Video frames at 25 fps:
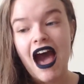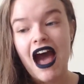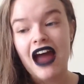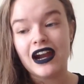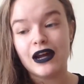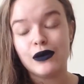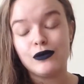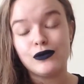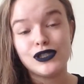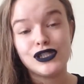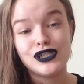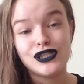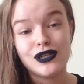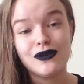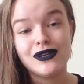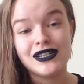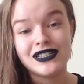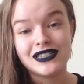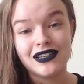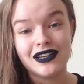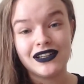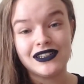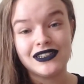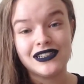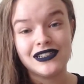and I was so
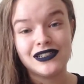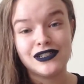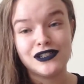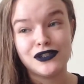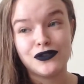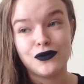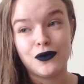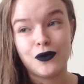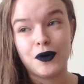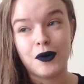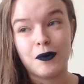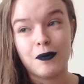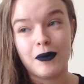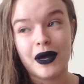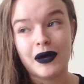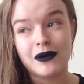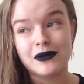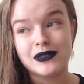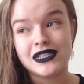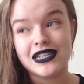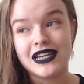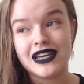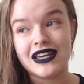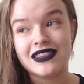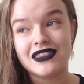excited to talk
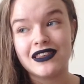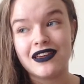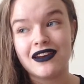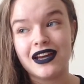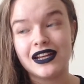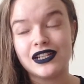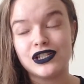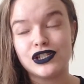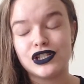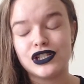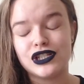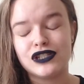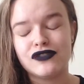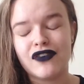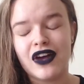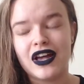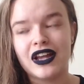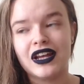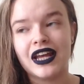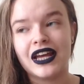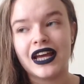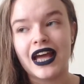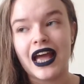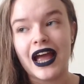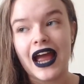about it that I just
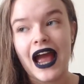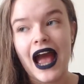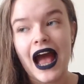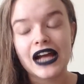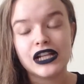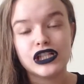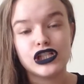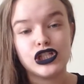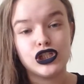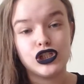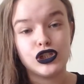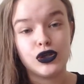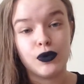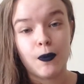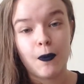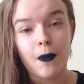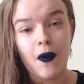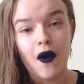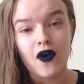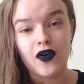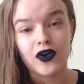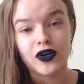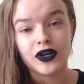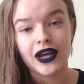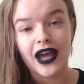felt like I had to jump
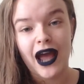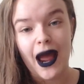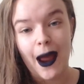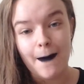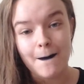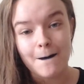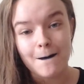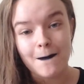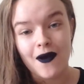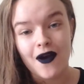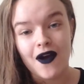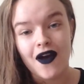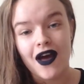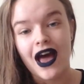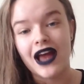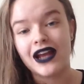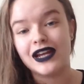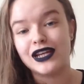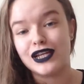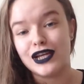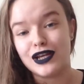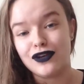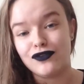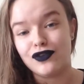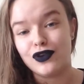on camera
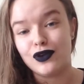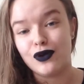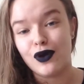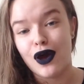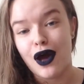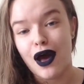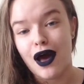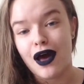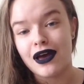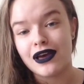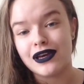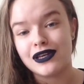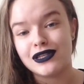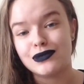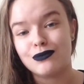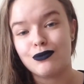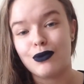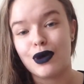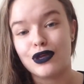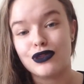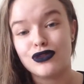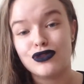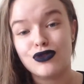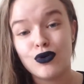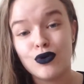and give you guys
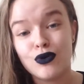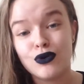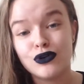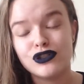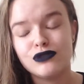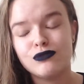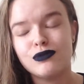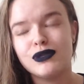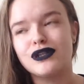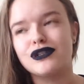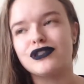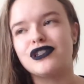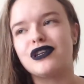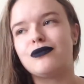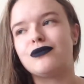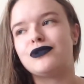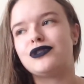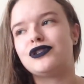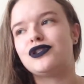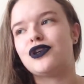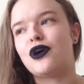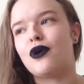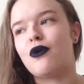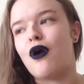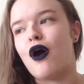my thoughts because I
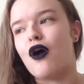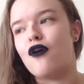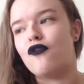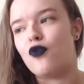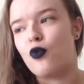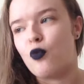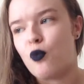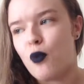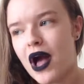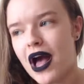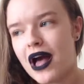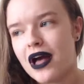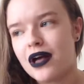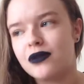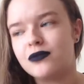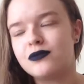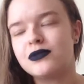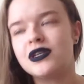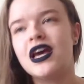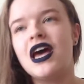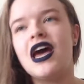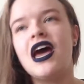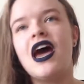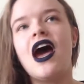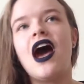was so
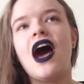overwhelmed,